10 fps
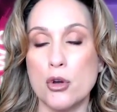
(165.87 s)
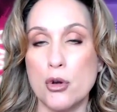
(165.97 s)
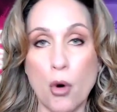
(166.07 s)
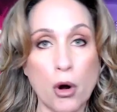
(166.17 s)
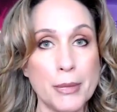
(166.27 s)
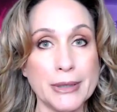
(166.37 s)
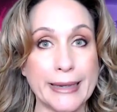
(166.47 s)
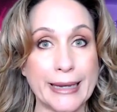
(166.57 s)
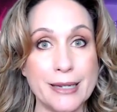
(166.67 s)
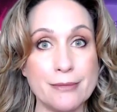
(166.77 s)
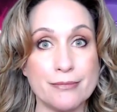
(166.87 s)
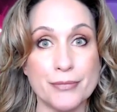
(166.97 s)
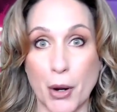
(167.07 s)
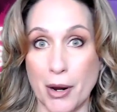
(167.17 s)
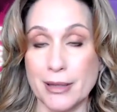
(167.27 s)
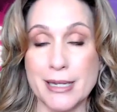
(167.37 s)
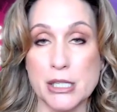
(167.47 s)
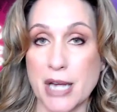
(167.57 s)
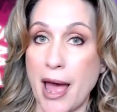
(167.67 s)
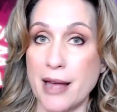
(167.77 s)
Normally, or at
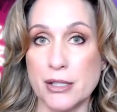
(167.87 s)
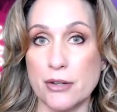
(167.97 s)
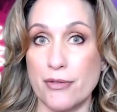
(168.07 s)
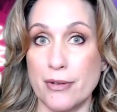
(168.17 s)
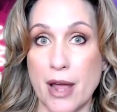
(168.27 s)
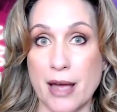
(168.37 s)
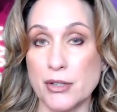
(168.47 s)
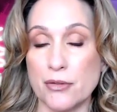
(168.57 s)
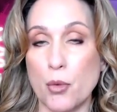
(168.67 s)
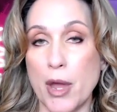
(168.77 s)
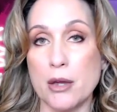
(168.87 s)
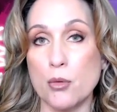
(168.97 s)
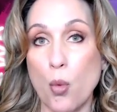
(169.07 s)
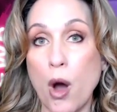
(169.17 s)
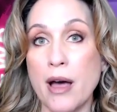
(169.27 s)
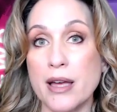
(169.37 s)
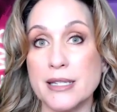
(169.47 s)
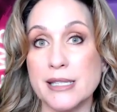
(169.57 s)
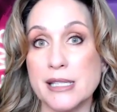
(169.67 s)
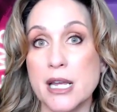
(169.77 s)
least as of the way it
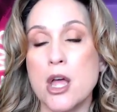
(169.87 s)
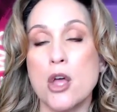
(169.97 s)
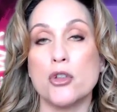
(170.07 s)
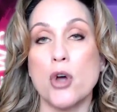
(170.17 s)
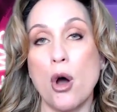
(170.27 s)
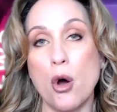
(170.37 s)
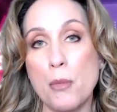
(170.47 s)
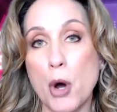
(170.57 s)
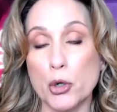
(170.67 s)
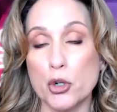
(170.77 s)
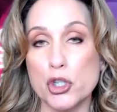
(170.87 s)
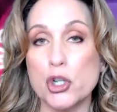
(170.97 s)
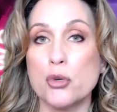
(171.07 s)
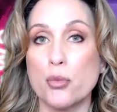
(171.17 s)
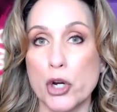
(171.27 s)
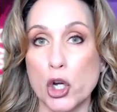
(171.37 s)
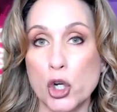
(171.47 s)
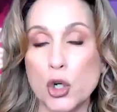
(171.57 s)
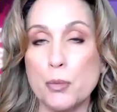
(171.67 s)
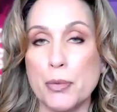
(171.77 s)
was, the homeowners could
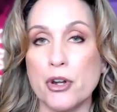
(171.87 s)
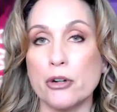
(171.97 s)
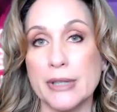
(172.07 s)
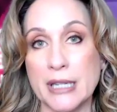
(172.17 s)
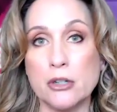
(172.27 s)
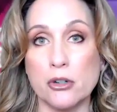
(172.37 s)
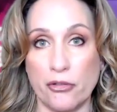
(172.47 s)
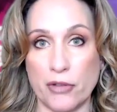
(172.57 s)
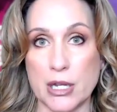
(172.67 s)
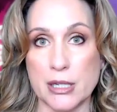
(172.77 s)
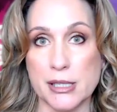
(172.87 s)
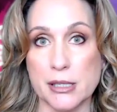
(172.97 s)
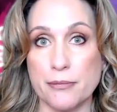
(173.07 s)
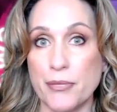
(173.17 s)
recoup their legal fees.